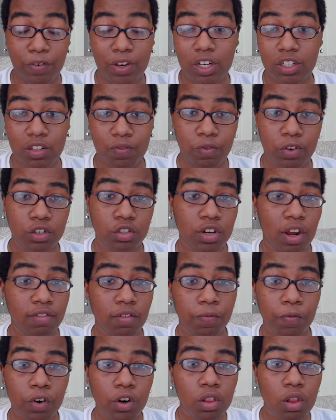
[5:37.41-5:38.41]
finish the first draft
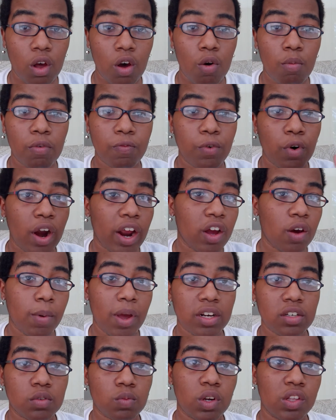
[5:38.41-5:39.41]
of Furlough before I go
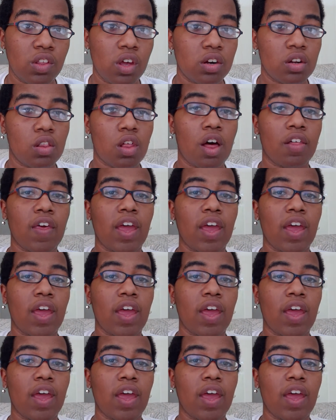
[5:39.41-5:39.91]
back to Red Letter Law.